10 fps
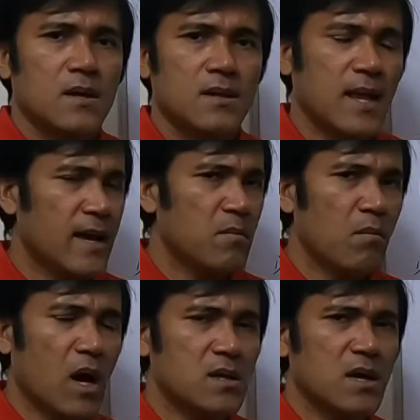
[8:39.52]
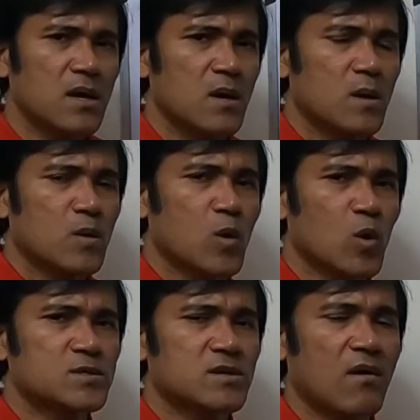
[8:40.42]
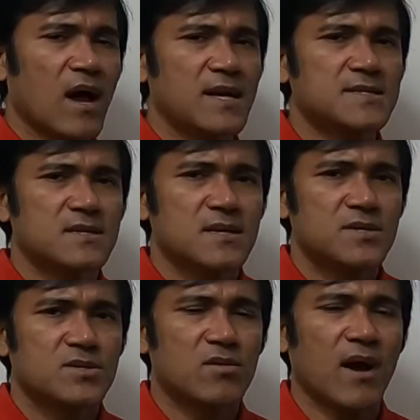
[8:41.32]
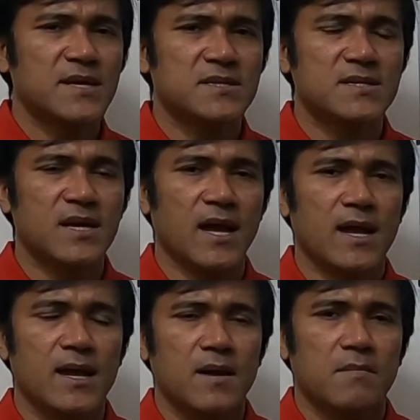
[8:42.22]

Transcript: Then mother cooks rice thrice a day.